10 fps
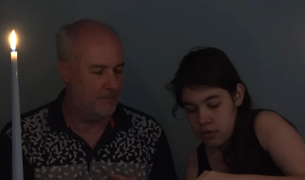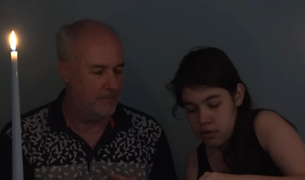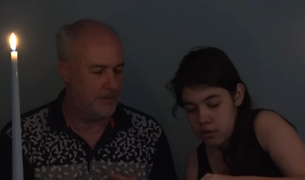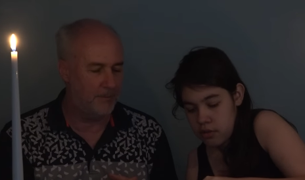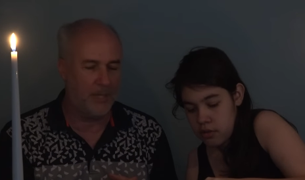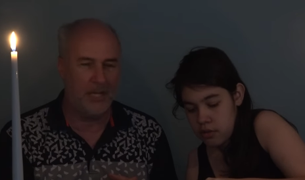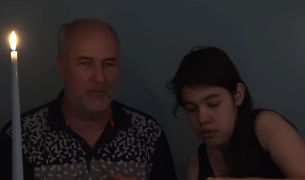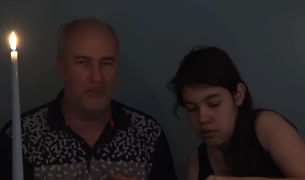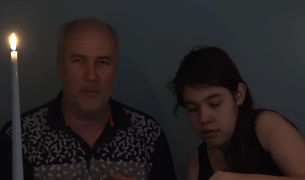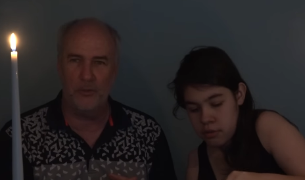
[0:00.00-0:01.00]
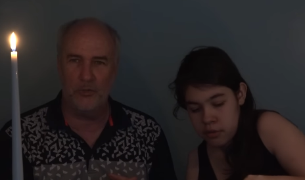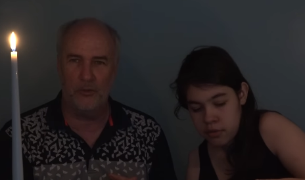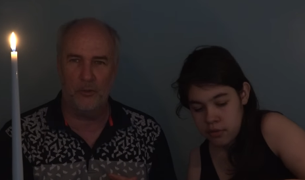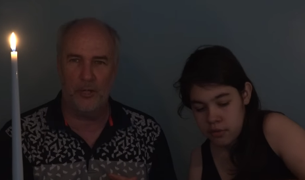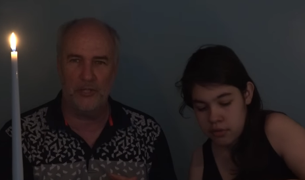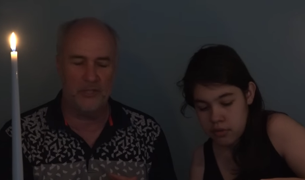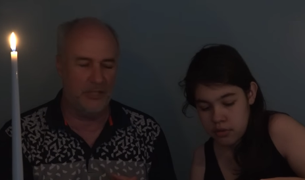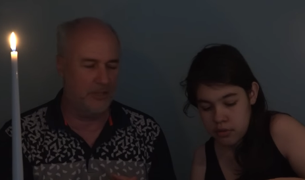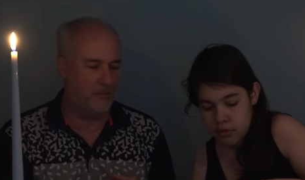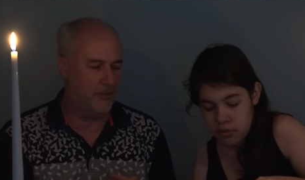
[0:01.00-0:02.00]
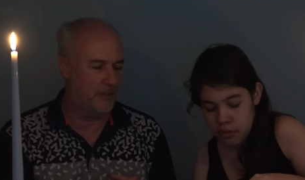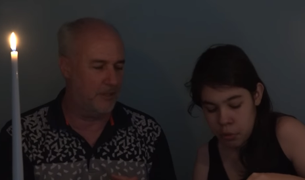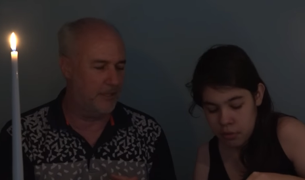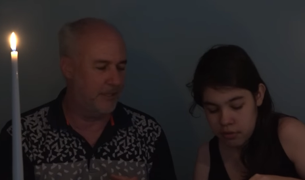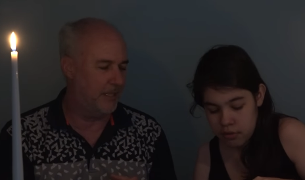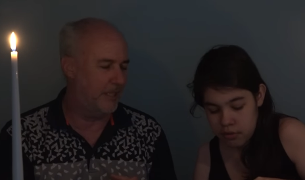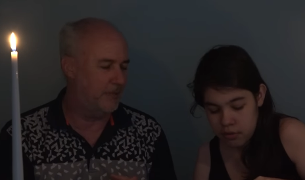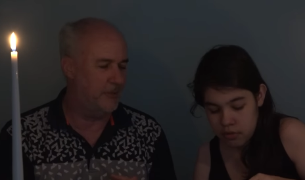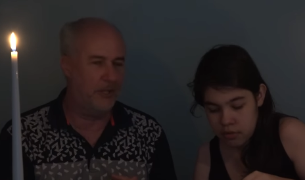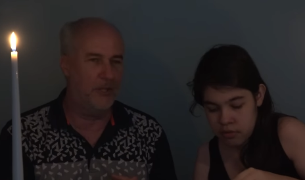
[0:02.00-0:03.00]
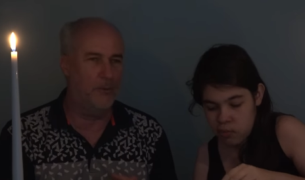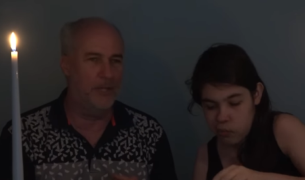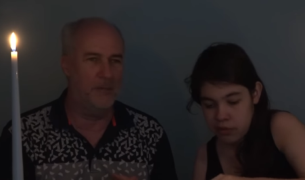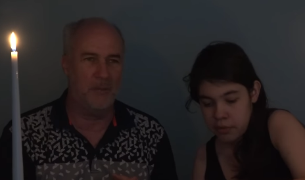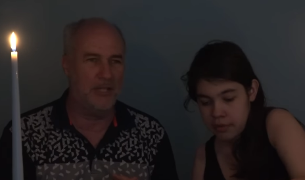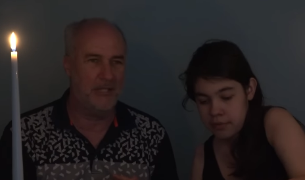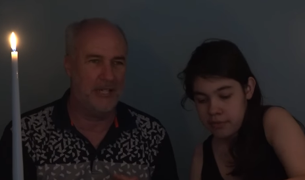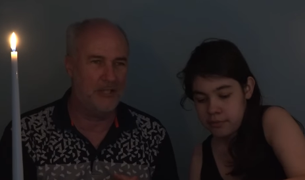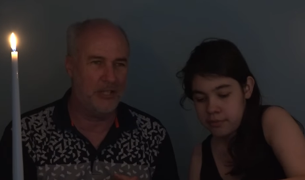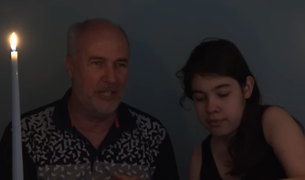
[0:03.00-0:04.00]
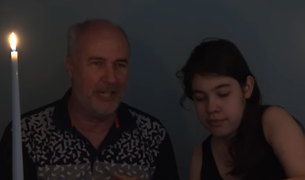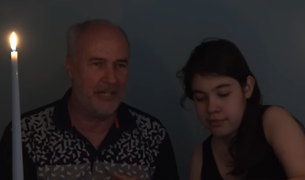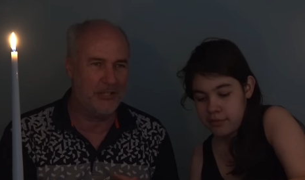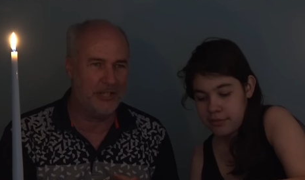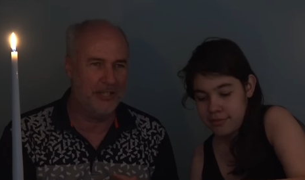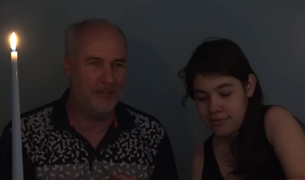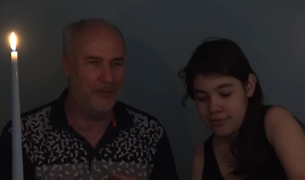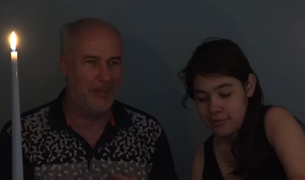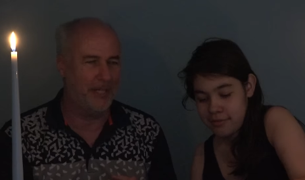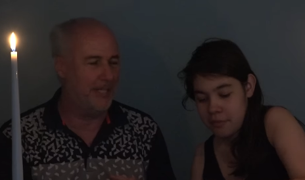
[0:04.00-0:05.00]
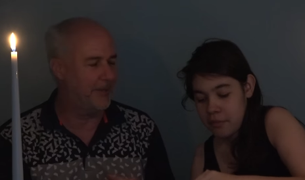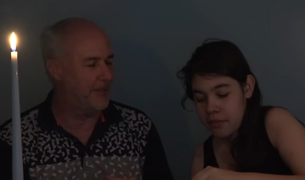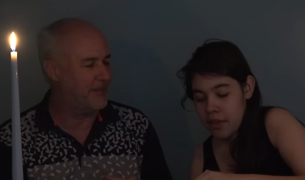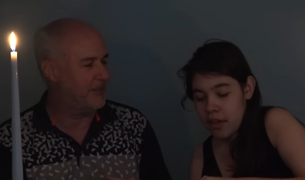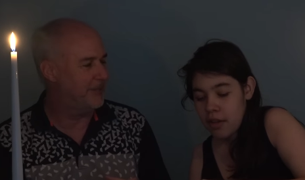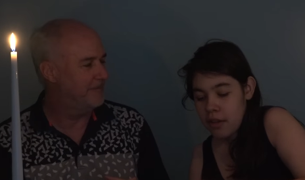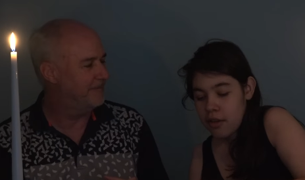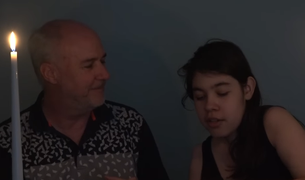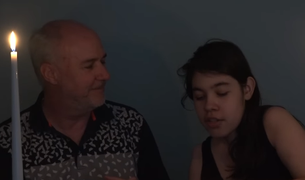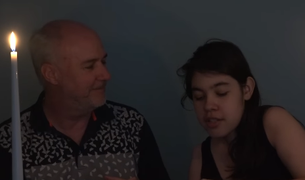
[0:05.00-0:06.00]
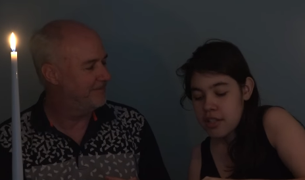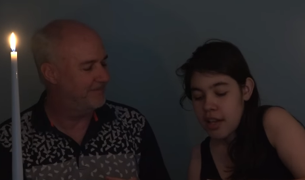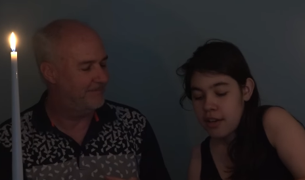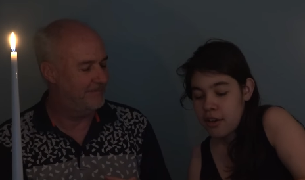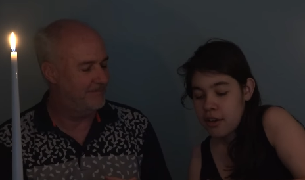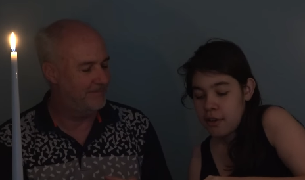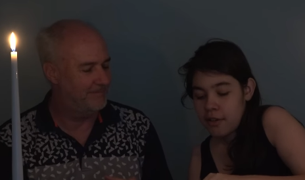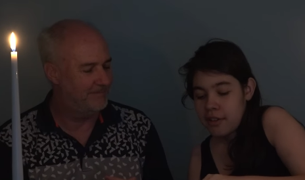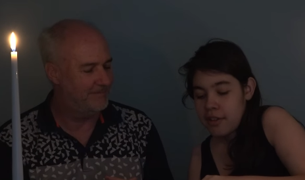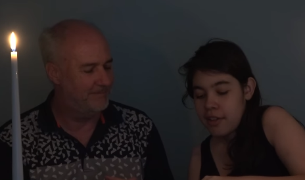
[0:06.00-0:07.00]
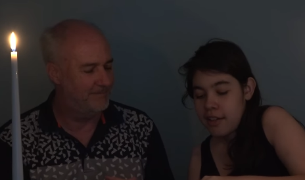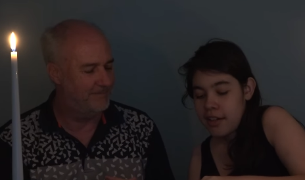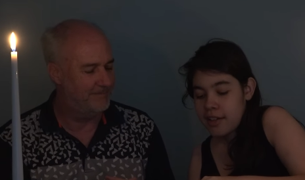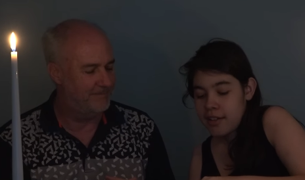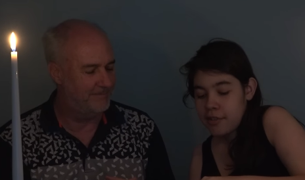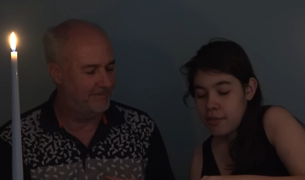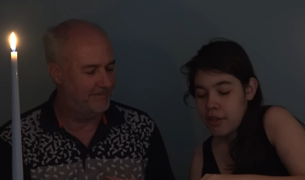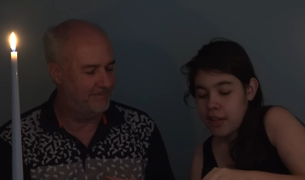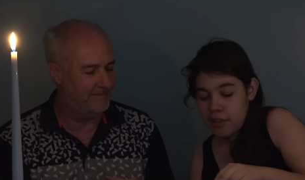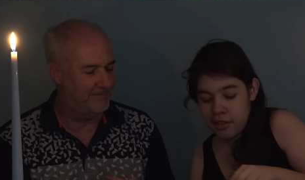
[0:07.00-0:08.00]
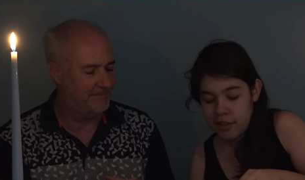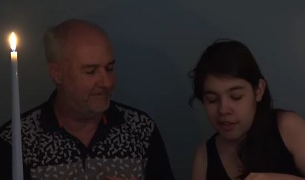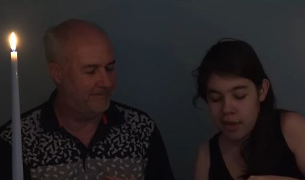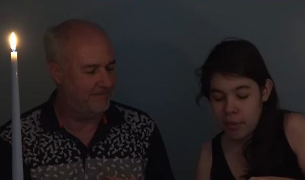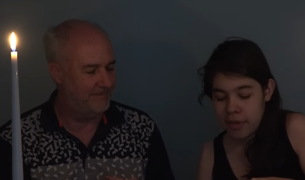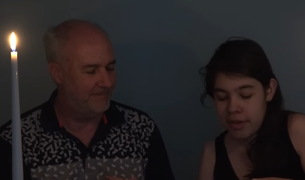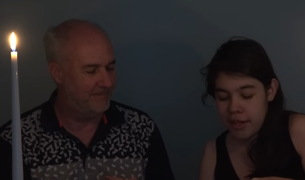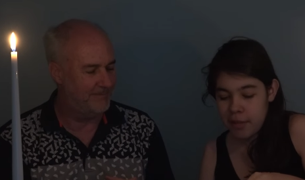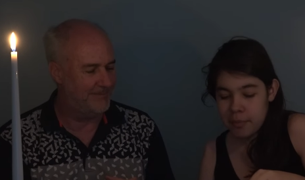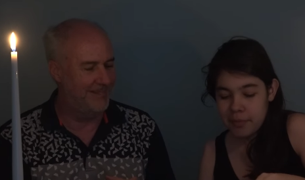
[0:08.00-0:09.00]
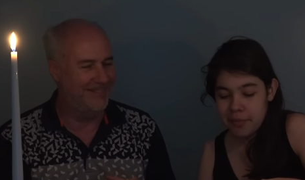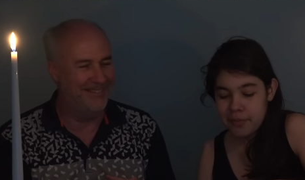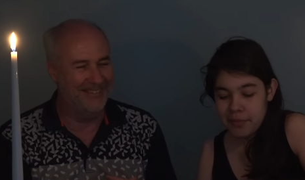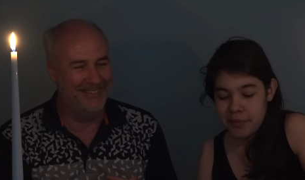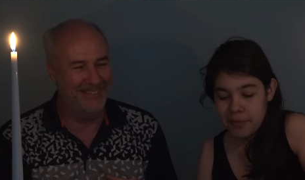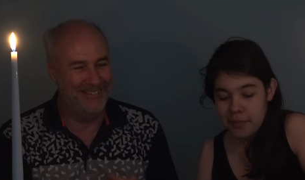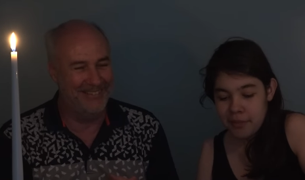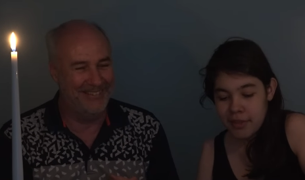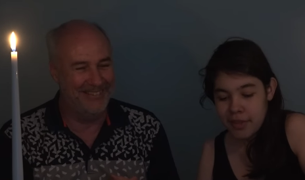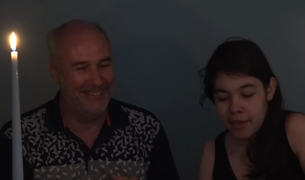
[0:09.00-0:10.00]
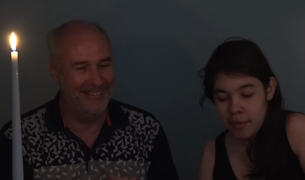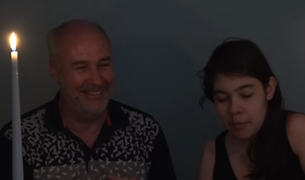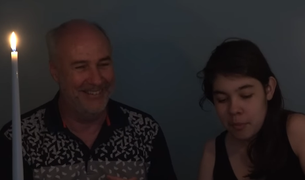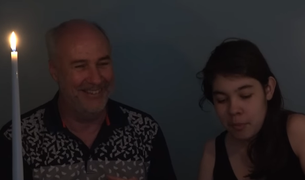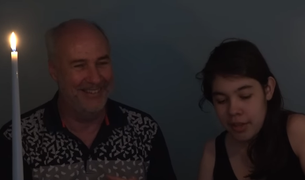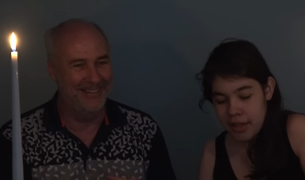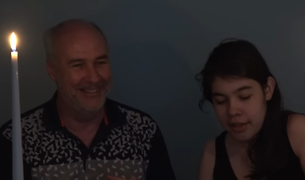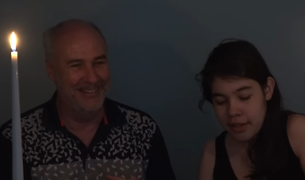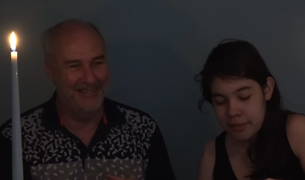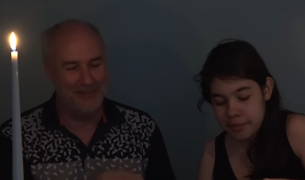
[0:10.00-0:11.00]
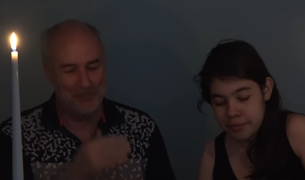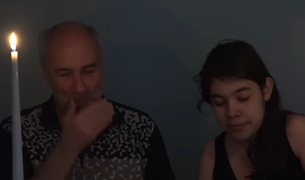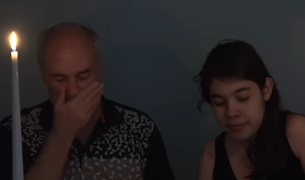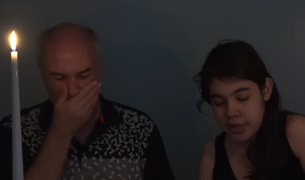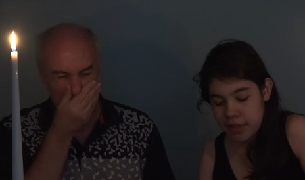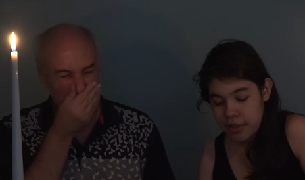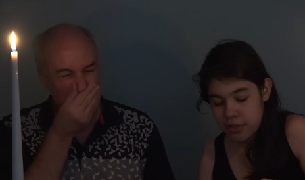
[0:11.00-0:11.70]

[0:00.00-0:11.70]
Speaker 1: Some kind of a personal question or uh, who's going to win the presidential election or what kind of question?
Speaker 2: I uh, just, I don't know. I forgot to look that part up. But, um, I don't